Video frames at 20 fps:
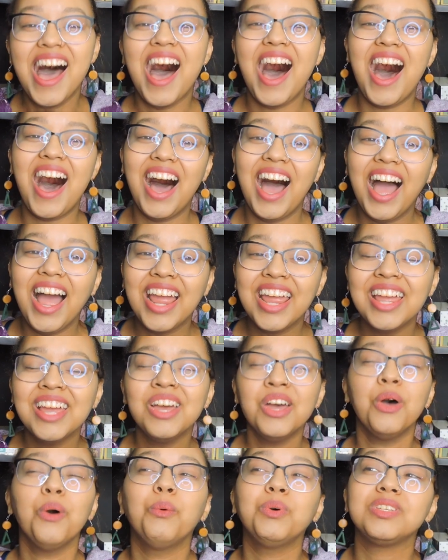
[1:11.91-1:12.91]
I
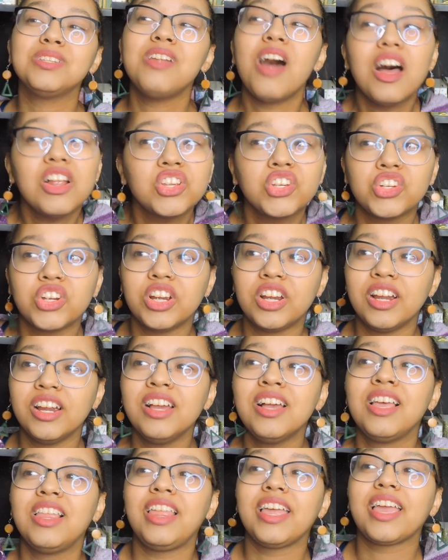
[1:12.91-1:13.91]
was not sure,
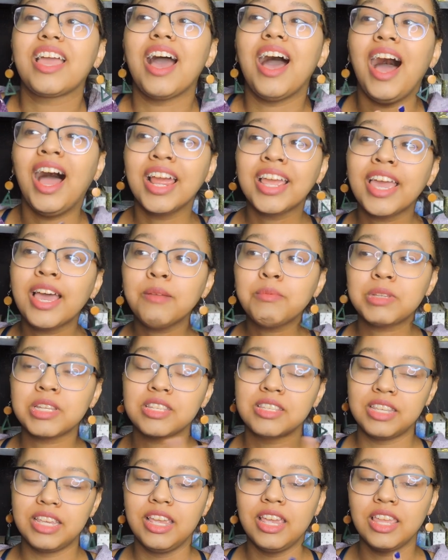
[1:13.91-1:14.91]
like, I kept
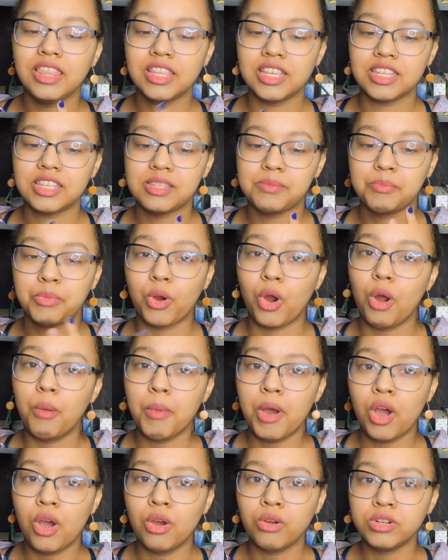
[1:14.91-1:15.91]
seeing this
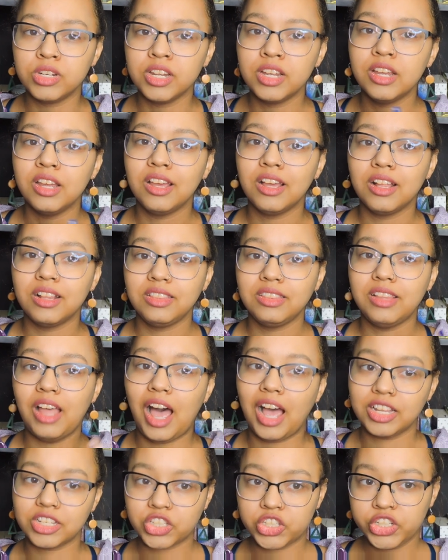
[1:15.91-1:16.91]
promoed
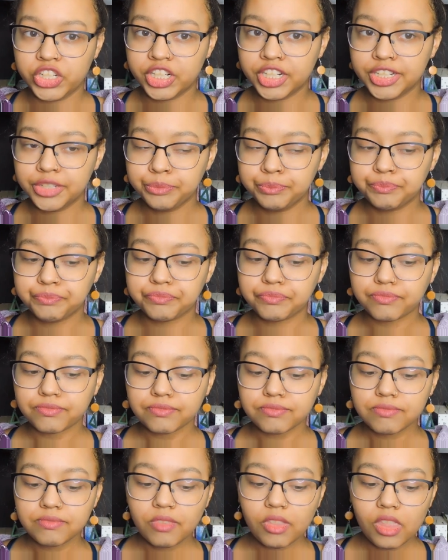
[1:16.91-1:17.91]
last year
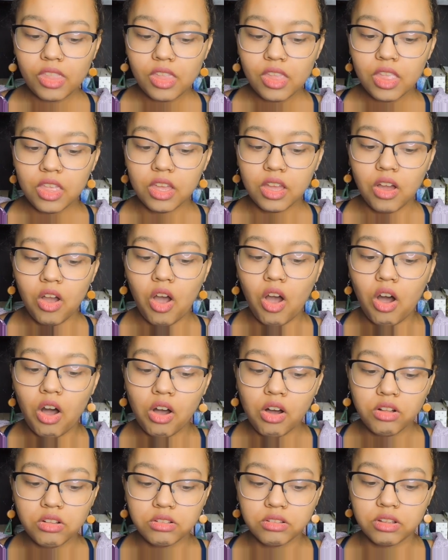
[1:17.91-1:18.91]

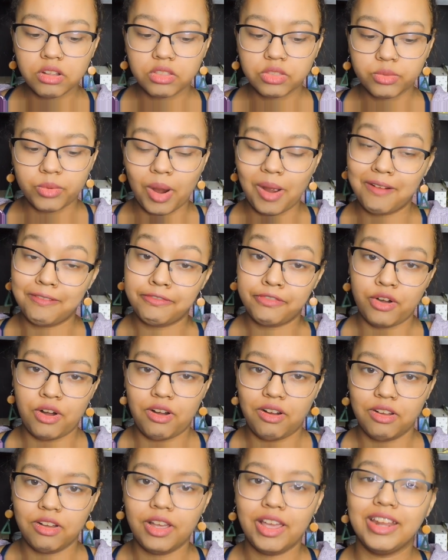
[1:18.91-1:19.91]
all throughout
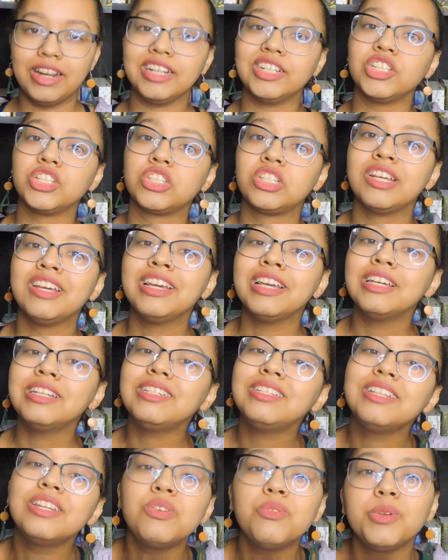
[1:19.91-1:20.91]
fall, and I just
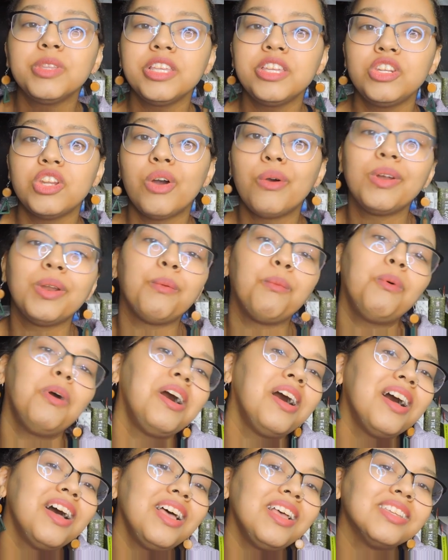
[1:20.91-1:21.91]
didn't really know what it
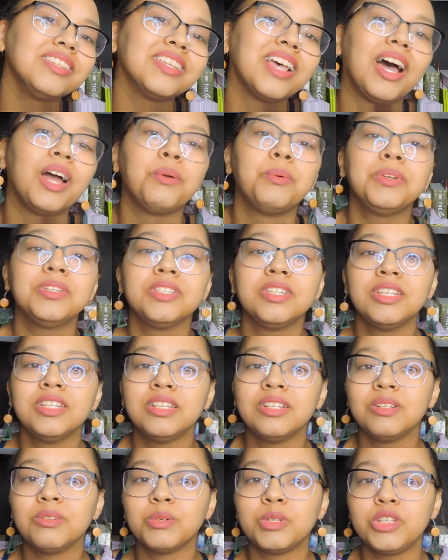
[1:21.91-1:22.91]
was. I
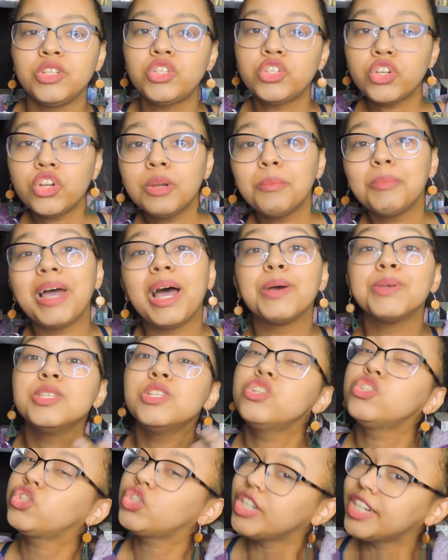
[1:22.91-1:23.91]
wasn't really sure, but I was
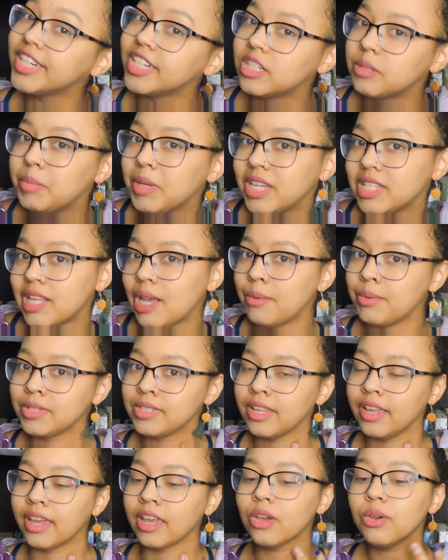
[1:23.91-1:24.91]
intrigued because I
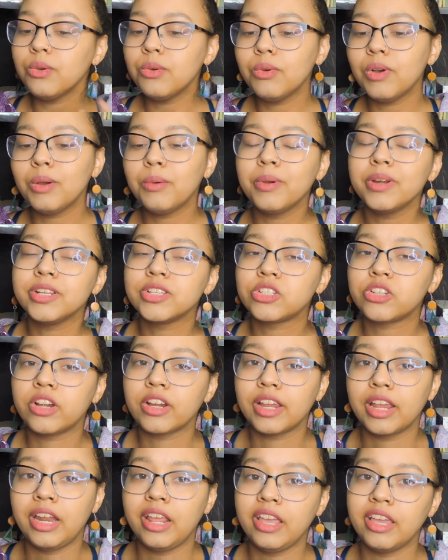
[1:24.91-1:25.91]
was like, ooh, I want to
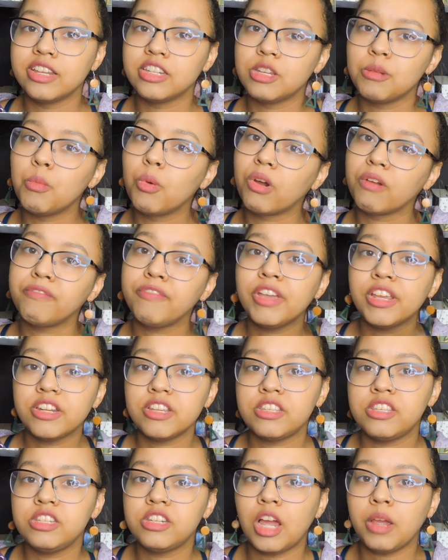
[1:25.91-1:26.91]
start getting into more
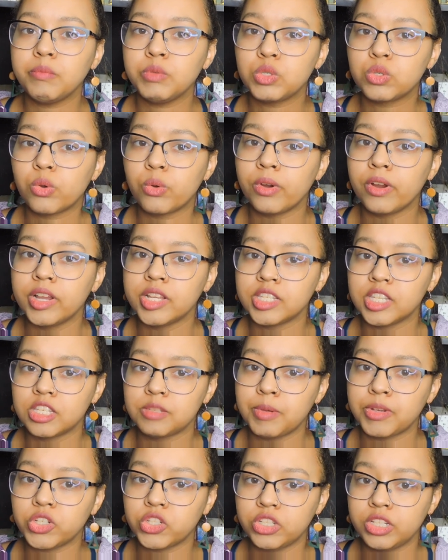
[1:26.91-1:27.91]
fantasy type stories,
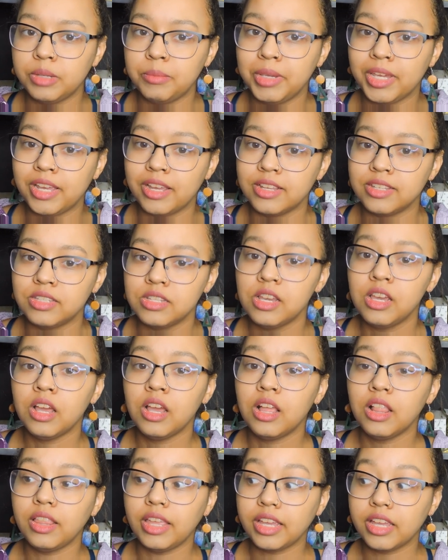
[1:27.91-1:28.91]
especially because
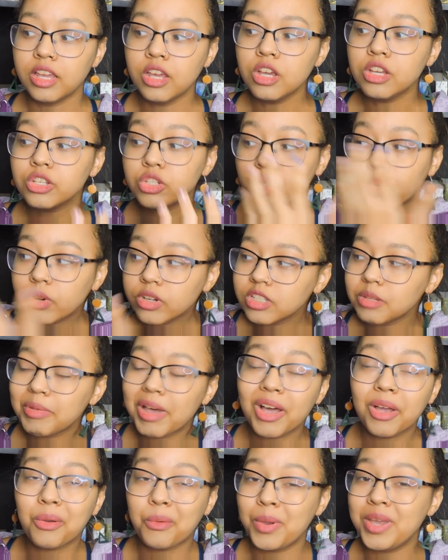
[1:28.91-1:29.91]
like stories
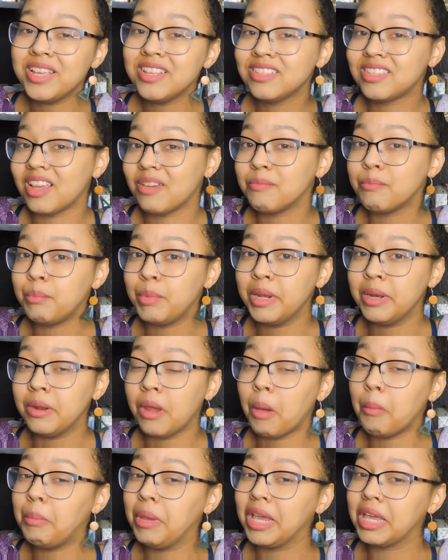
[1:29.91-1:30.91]
about queens have been
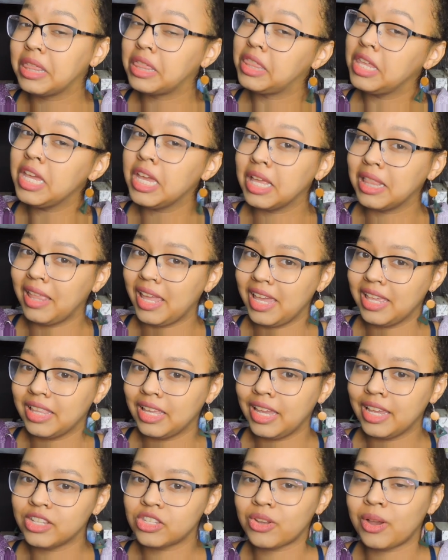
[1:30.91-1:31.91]
a big thing
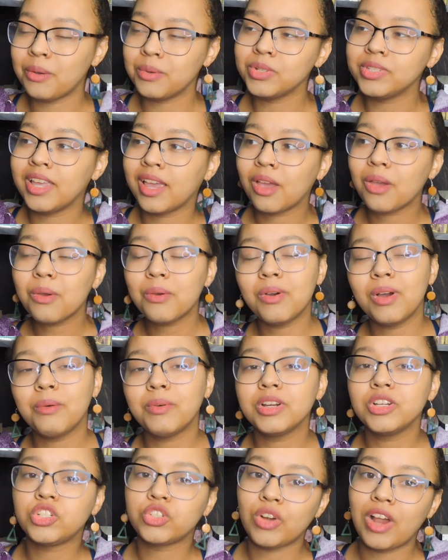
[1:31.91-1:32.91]
lately. So I was like, ooh, I
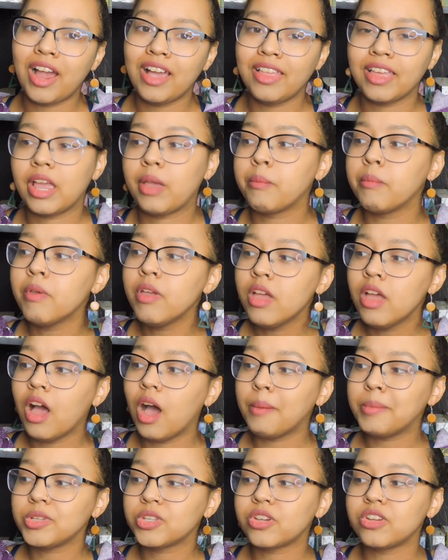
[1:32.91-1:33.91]
want to try, like, I'm
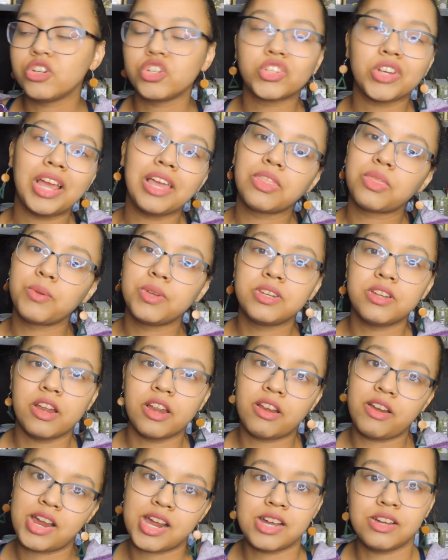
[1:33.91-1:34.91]
also going to try Three
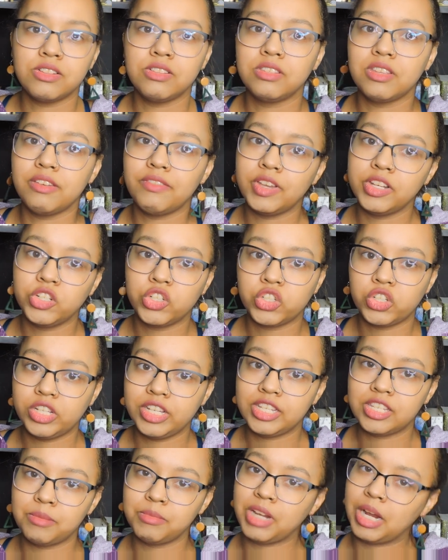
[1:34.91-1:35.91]
Dark Crowns
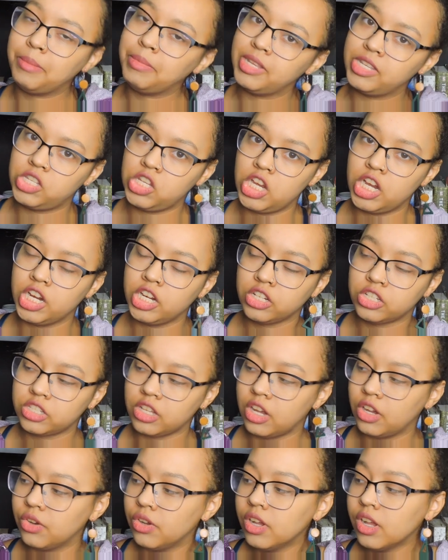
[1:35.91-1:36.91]
eventually sometime this year.
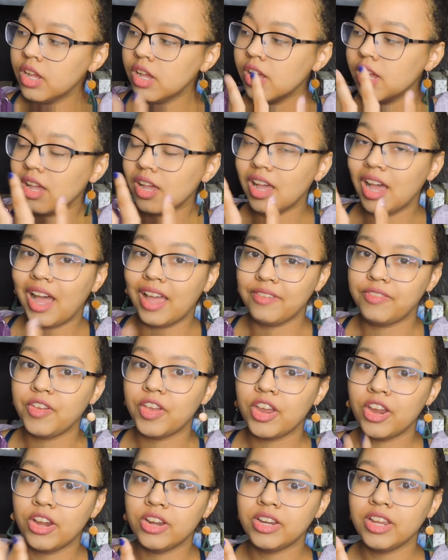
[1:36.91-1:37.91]
So I
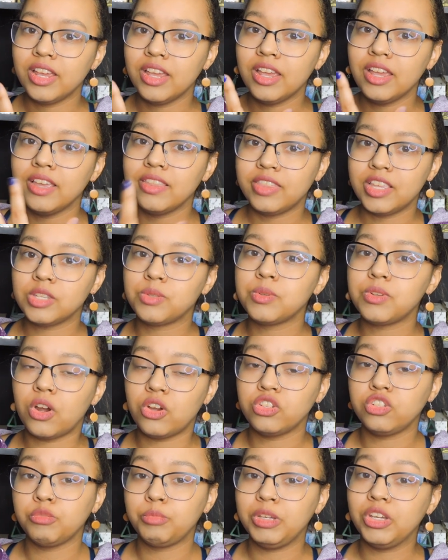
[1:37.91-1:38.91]
figured this would
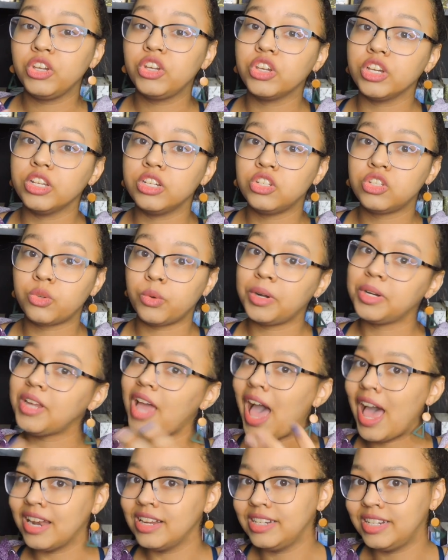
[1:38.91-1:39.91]
also be a good story
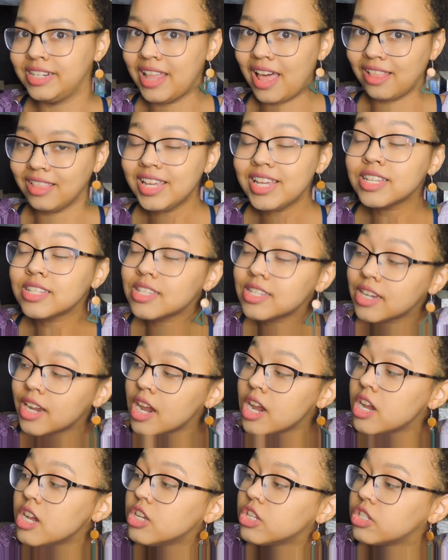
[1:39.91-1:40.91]
to add into that list.
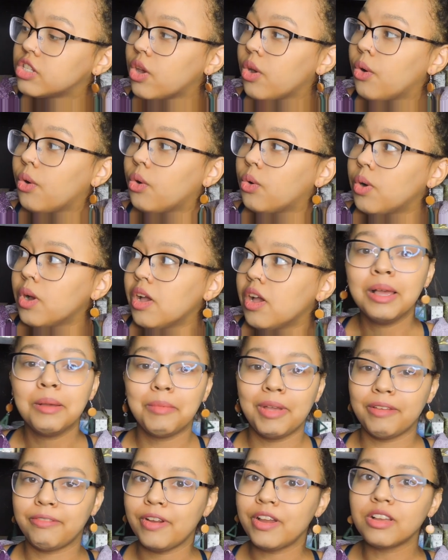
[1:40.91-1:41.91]
So
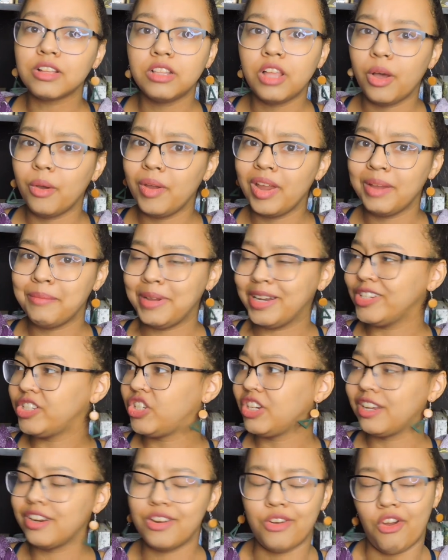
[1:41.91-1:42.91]
my friend Chloe
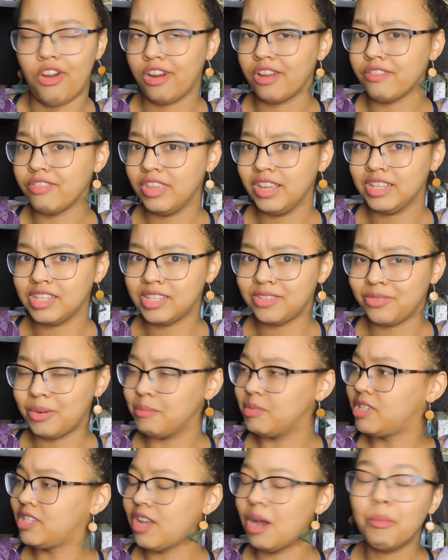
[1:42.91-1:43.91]
managed to get an arc of this
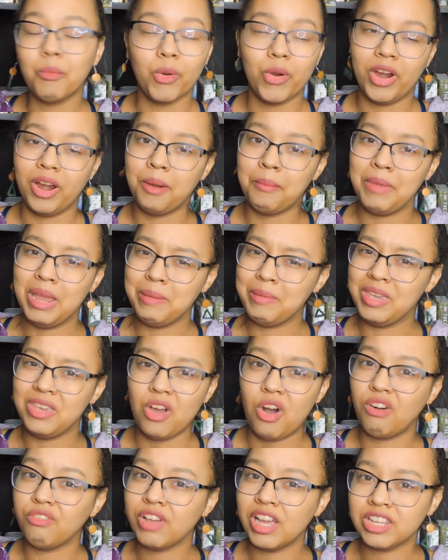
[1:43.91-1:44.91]
from somewhere, maybe
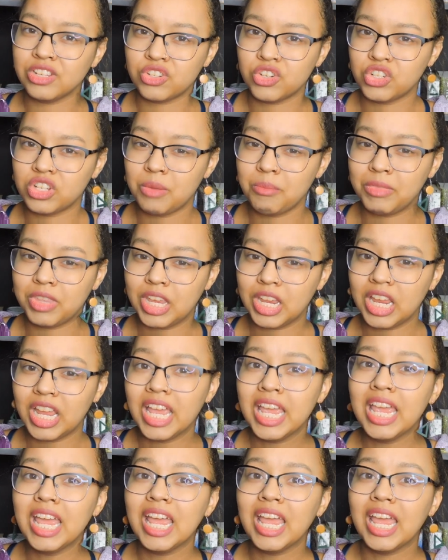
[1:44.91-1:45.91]
Y'allfest or
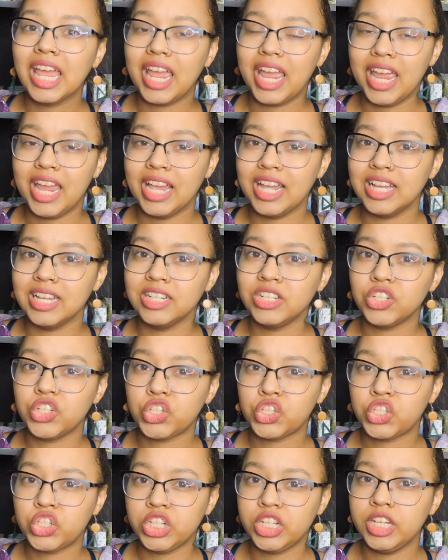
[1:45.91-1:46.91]
something, and
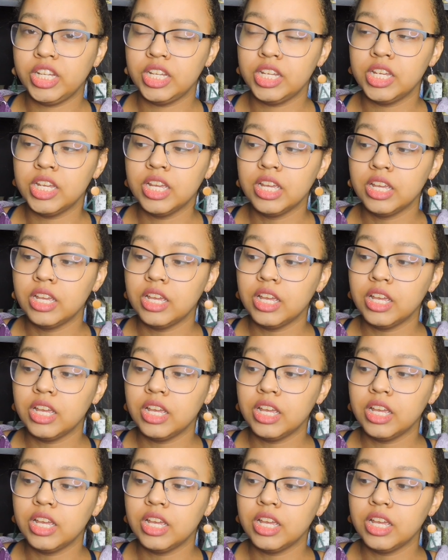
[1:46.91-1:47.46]
she